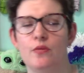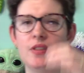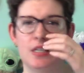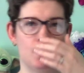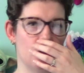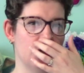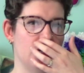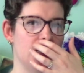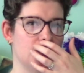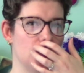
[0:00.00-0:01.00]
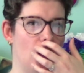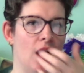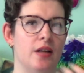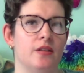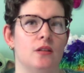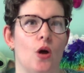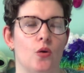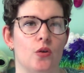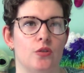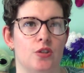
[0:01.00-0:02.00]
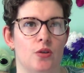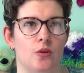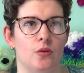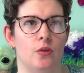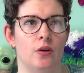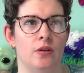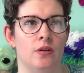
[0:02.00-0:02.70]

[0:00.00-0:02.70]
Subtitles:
this person is not local to